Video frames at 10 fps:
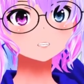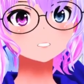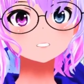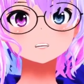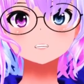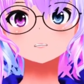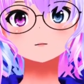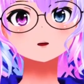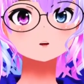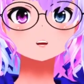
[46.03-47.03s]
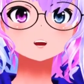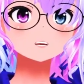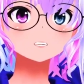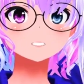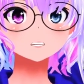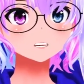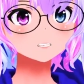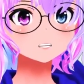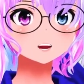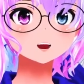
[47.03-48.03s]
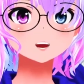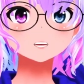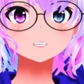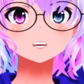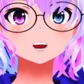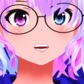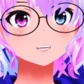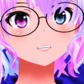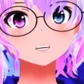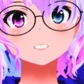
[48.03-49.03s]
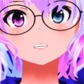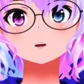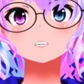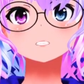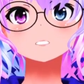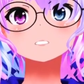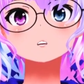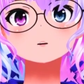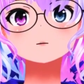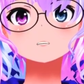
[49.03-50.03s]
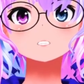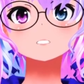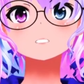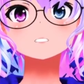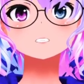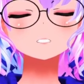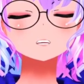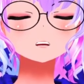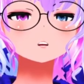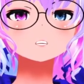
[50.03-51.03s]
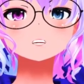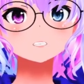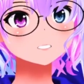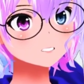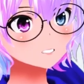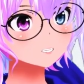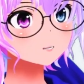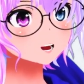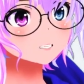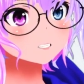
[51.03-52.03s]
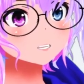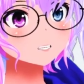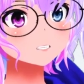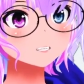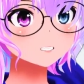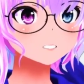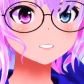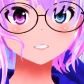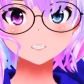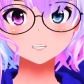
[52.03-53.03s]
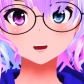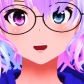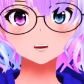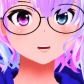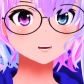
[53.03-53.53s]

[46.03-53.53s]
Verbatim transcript: just like a normal shopping experience, you add it to your cart and then you go to the checkout. And you can choose your method of payment, such as PayPal, credit